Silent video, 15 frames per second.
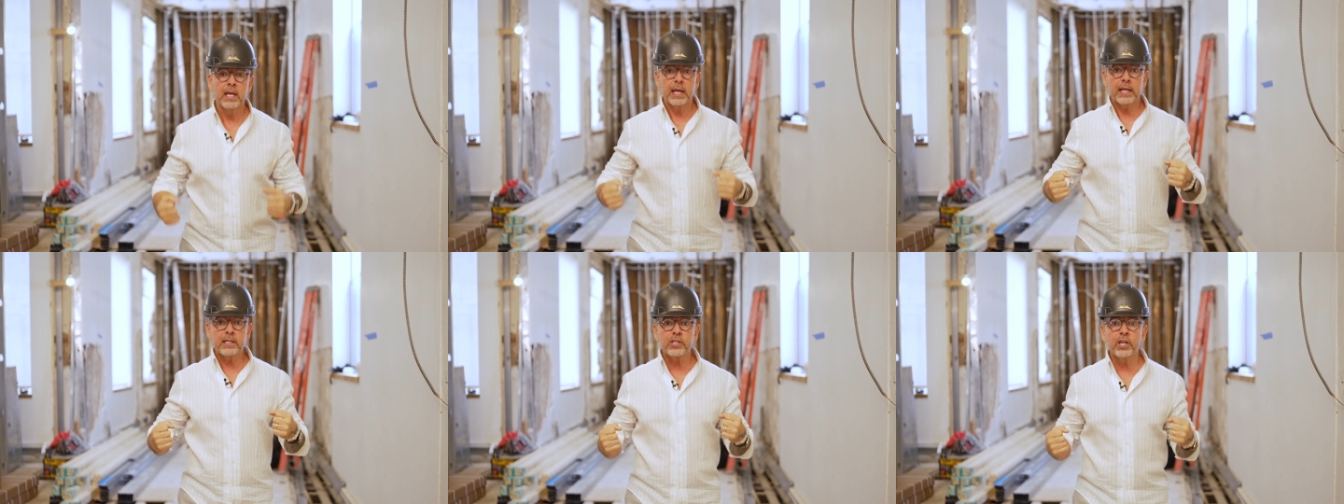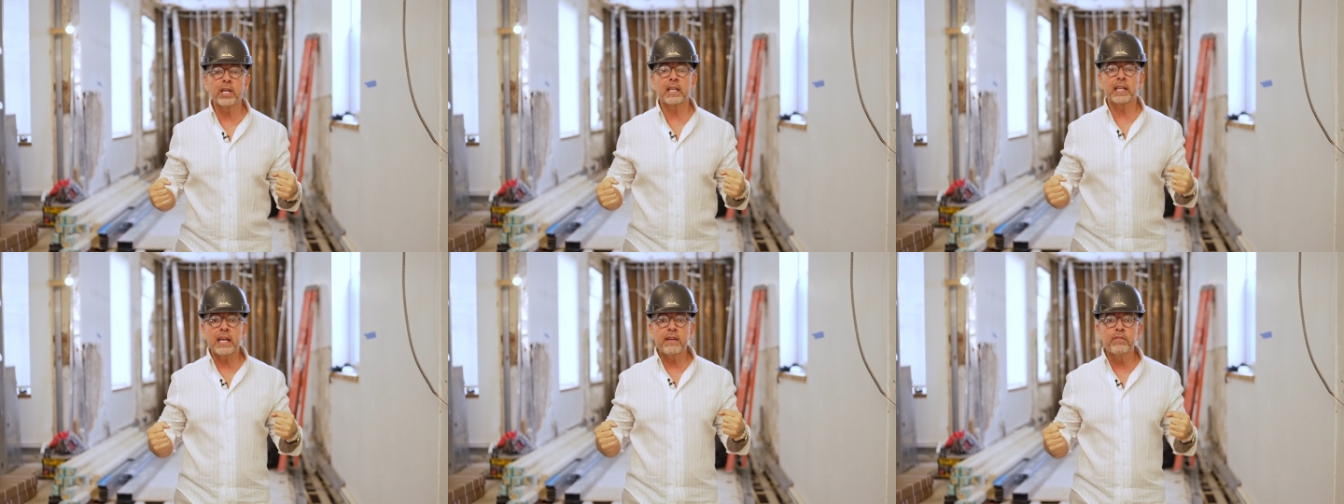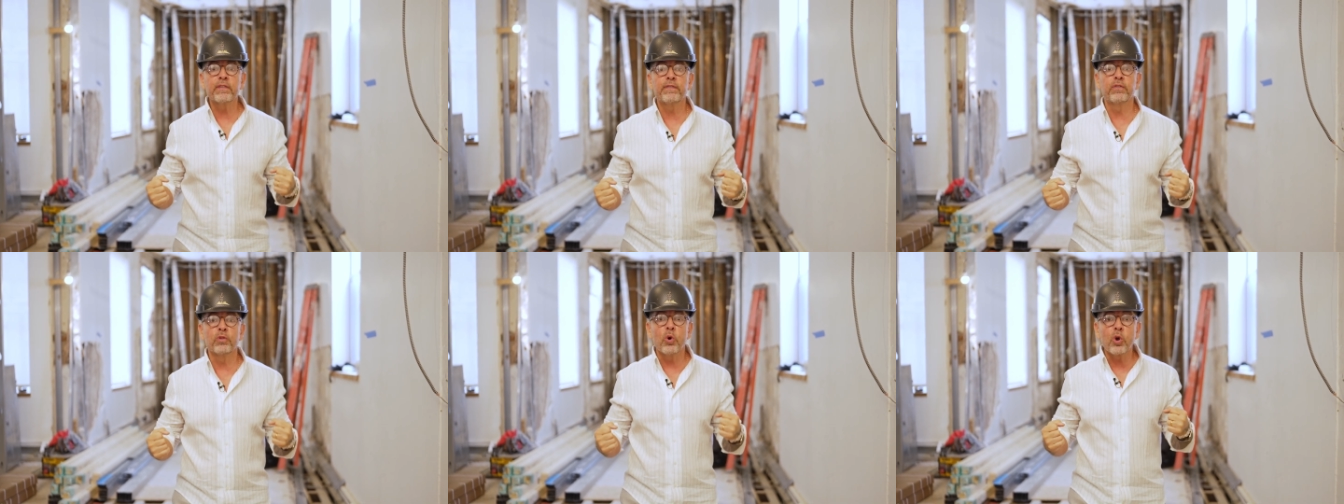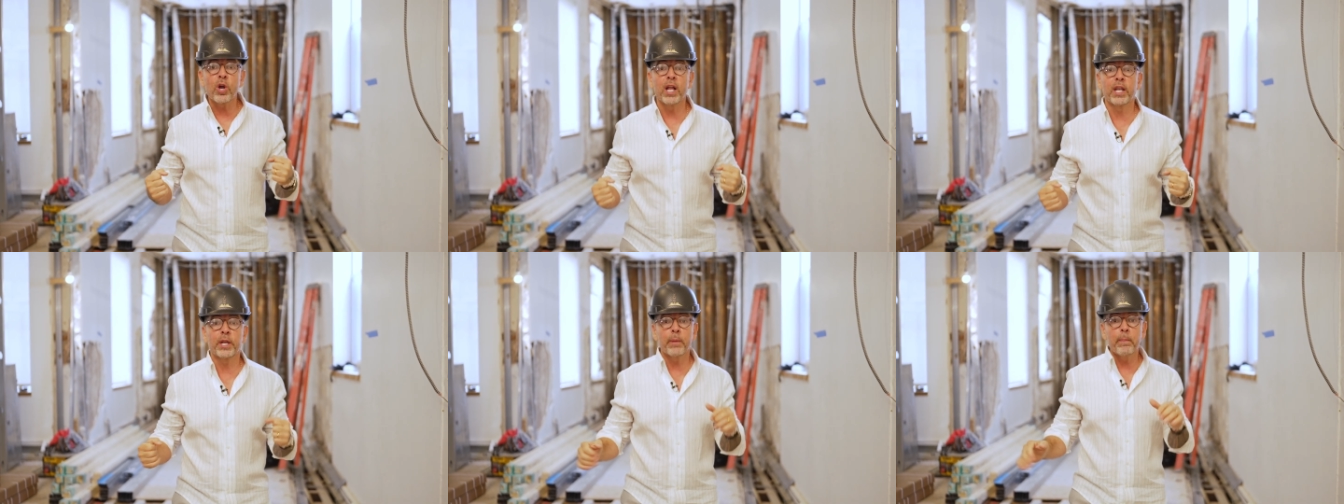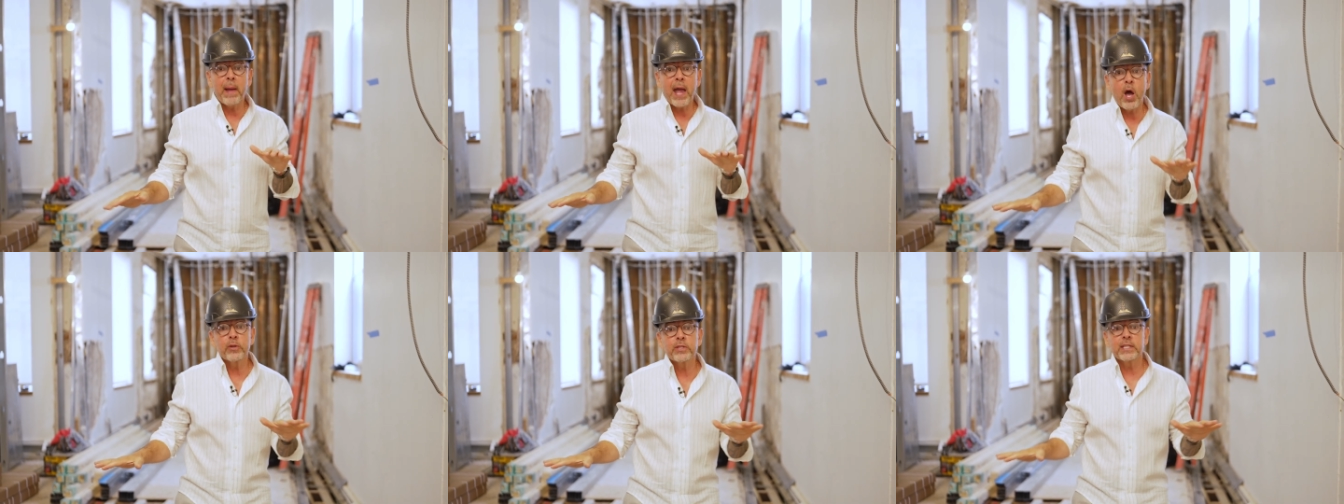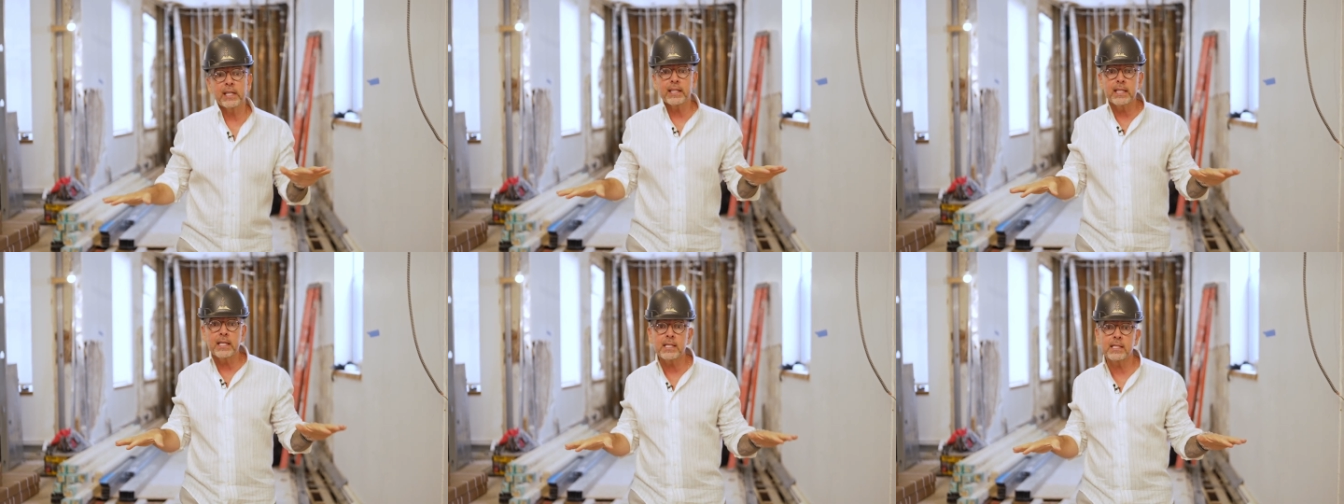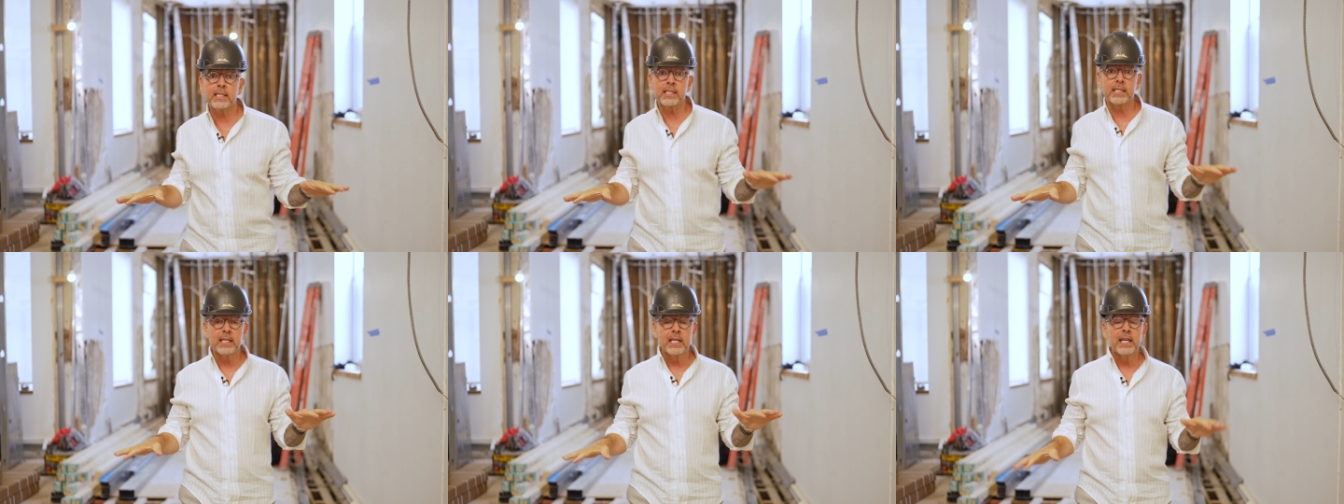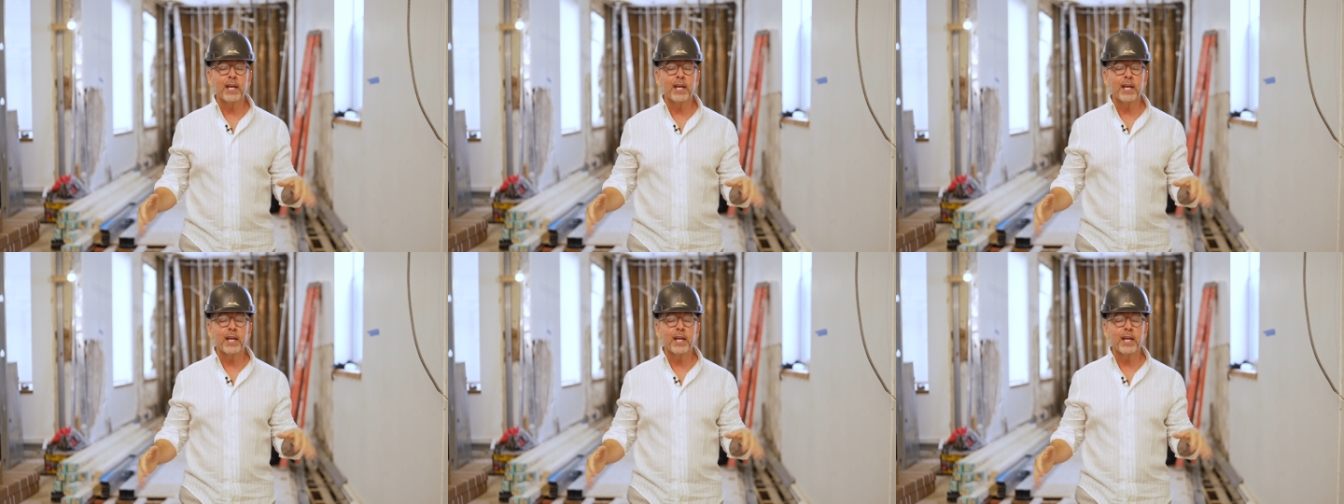It's gonna give the floor a little bounce like this.